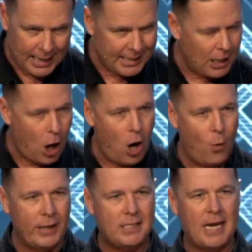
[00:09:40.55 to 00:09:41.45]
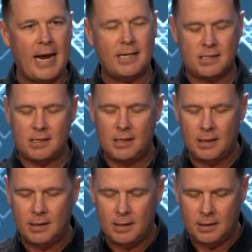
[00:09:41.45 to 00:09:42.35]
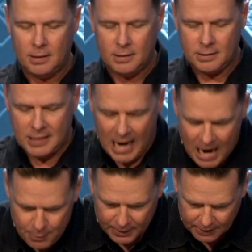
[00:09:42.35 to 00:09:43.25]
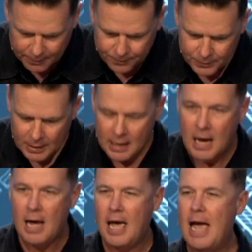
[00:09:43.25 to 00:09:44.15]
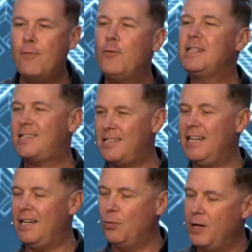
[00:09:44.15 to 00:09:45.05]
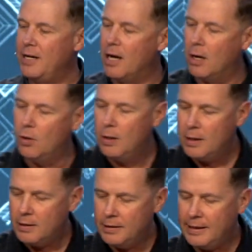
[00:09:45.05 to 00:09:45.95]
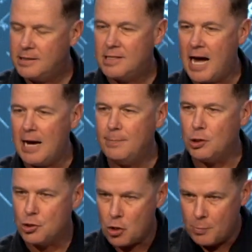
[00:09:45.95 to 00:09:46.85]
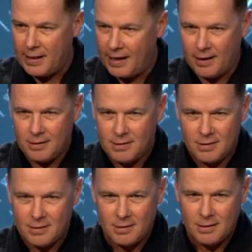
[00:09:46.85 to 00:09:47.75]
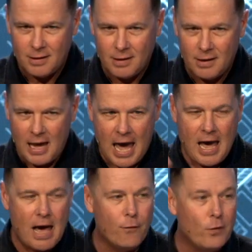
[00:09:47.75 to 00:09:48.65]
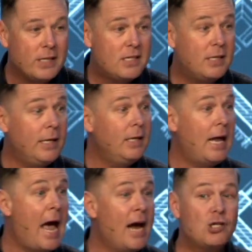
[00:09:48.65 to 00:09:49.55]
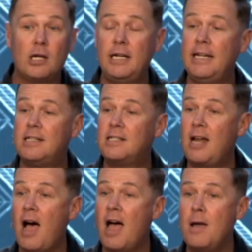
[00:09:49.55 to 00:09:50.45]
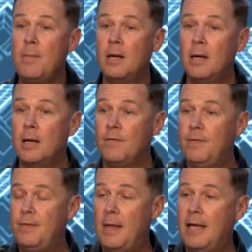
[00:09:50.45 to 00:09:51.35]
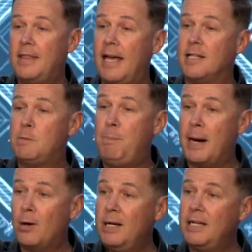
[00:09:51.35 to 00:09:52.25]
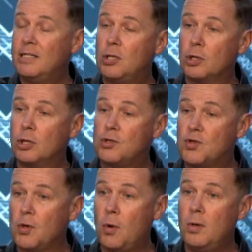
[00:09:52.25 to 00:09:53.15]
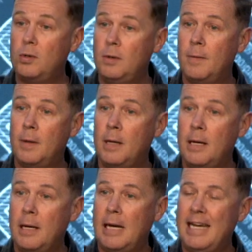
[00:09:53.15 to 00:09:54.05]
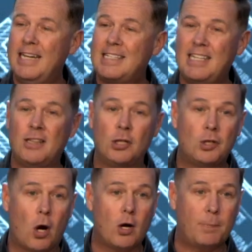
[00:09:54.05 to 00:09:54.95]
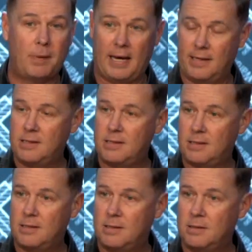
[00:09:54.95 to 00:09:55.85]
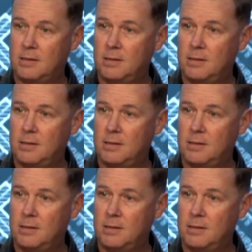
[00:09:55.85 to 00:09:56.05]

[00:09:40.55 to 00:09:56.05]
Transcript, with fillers: and it always takes timing. every seed we know needs time to germinate. Every seed actually needs time that it's buried into good soil and it's in the dark place,